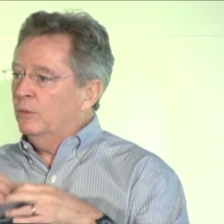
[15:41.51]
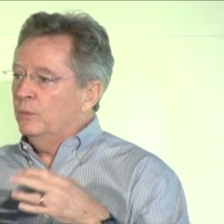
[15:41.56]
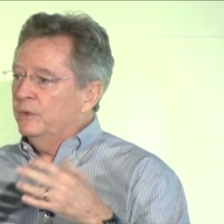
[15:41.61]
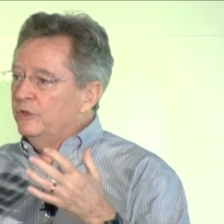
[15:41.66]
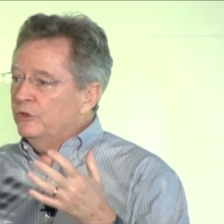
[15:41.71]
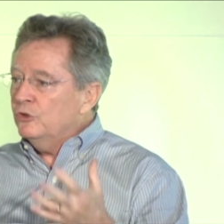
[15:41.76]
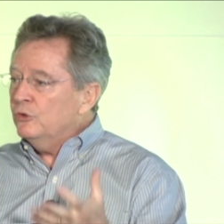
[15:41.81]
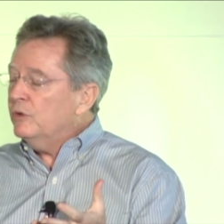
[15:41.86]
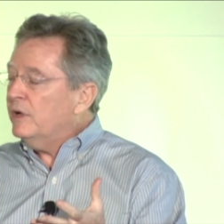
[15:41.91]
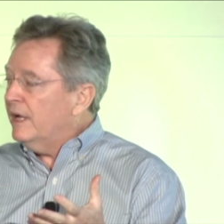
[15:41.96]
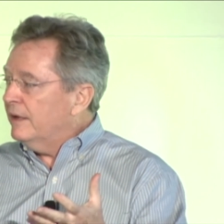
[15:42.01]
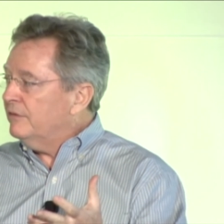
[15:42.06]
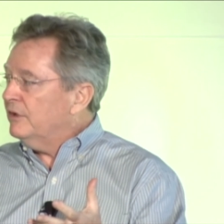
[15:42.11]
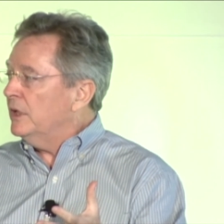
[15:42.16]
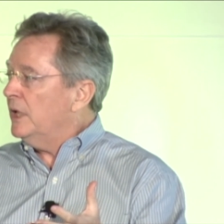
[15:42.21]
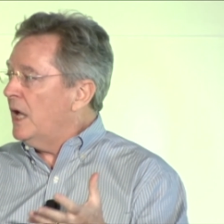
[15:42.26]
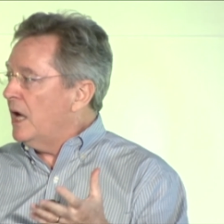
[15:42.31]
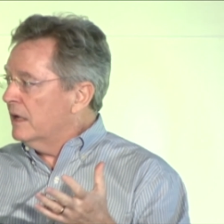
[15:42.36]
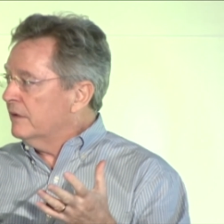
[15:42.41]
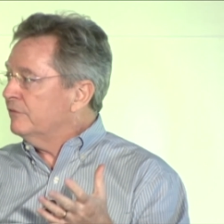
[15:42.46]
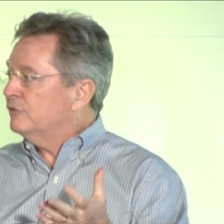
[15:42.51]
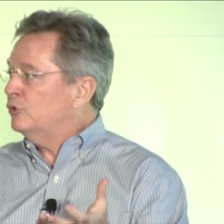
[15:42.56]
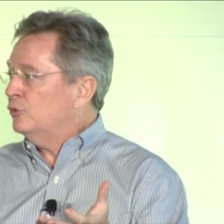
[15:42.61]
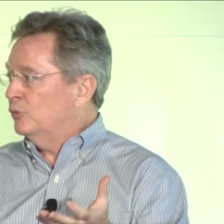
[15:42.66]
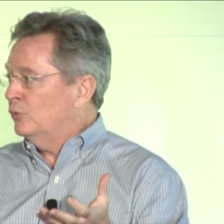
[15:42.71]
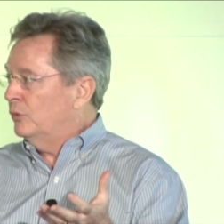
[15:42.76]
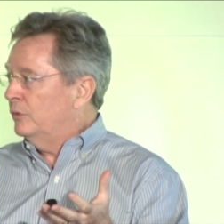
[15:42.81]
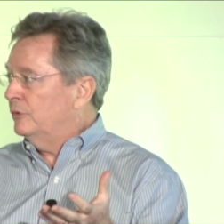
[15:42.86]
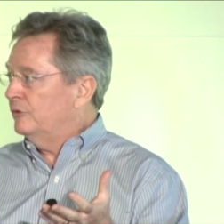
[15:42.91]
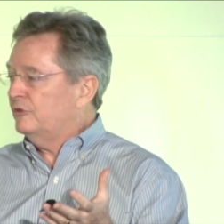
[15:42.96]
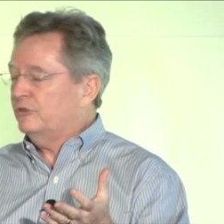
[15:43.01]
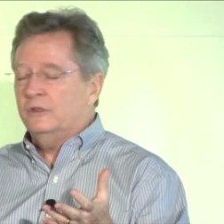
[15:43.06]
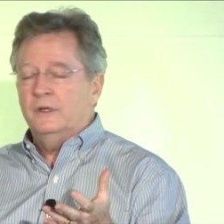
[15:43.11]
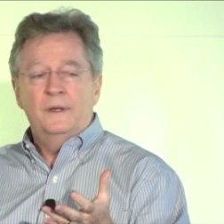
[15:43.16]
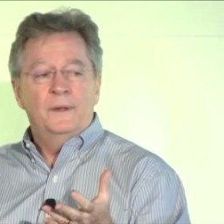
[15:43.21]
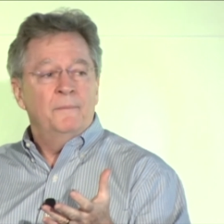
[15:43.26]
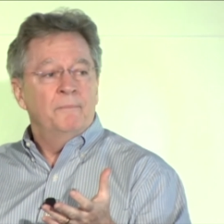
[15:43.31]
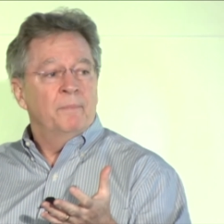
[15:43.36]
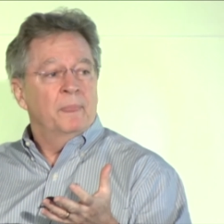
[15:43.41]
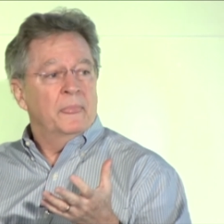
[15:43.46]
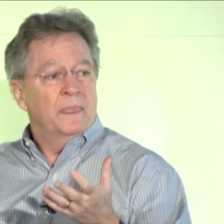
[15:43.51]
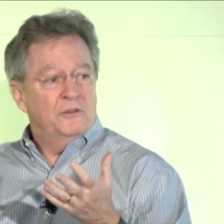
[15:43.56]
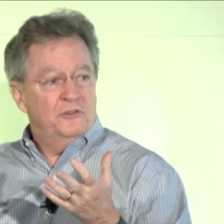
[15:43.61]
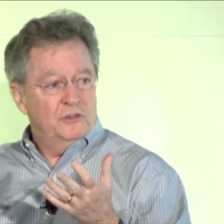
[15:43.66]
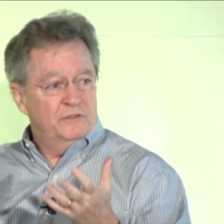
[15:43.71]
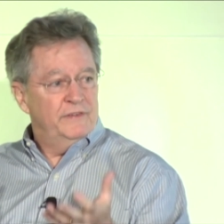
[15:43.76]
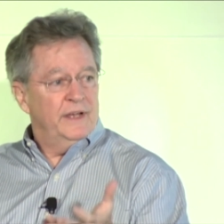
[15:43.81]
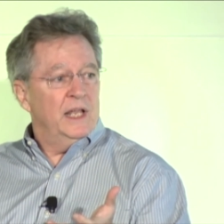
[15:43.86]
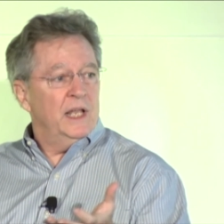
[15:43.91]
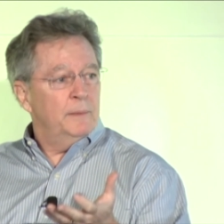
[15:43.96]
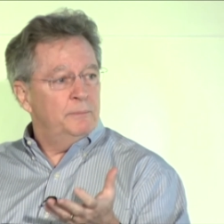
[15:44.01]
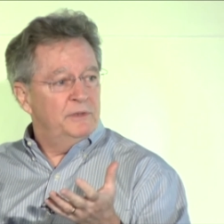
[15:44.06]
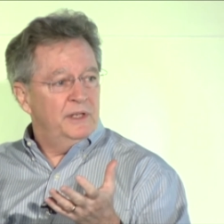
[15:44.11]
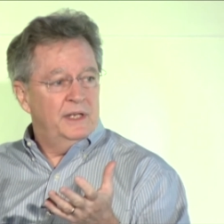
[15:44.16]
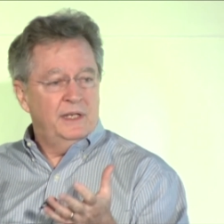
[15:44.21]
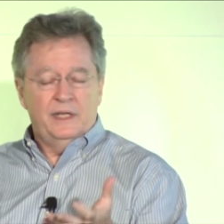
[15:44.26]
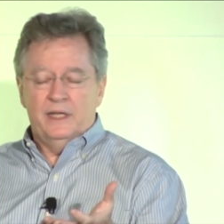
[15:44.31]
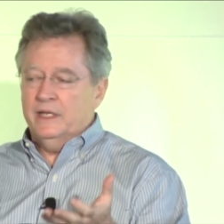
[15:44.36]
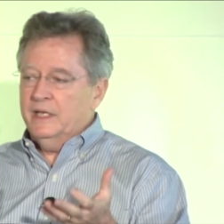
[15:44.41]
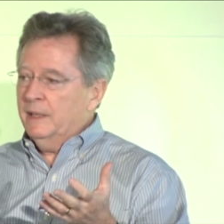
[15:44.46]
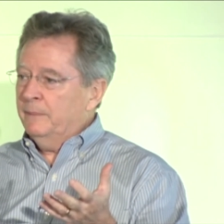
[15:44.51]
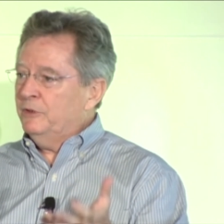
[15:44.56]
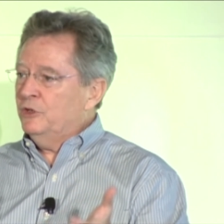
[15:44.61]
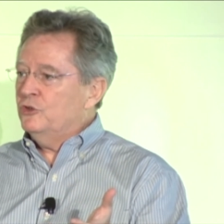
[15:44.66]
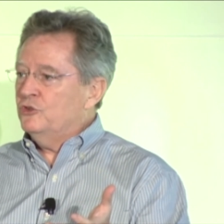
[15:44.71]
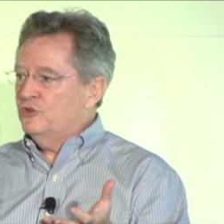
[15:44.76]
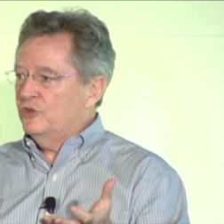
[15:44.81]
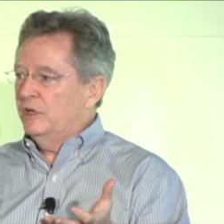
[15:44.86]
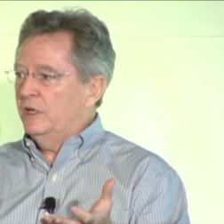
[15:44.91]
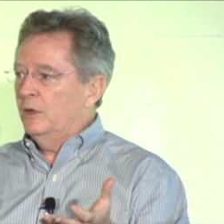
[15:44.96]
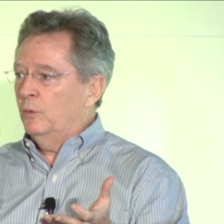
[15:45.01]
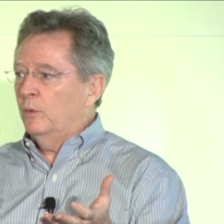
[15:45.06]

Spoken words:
We do have a lot of tools developed at EWG